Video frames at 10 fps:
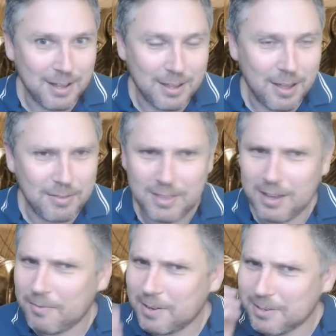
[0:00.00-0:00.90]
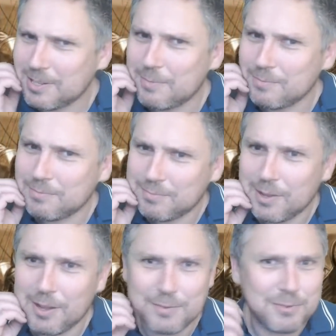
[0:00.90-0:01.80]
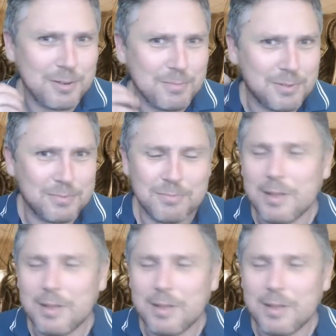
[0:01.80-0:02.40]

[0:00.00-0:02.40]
Uh, I think I've done some live streams